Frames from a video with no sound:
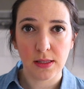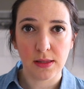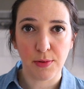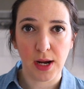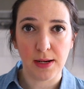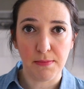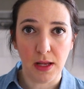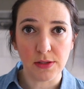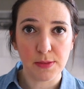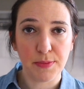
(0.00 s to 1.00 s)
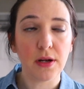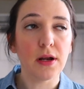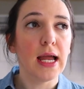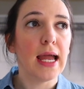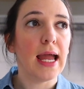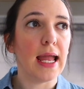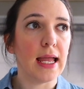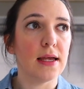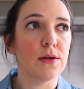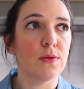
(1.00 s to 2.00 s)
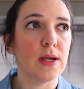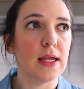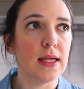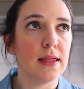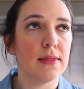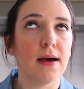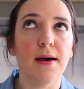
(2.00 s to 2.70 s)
the brand Melt butter, and with,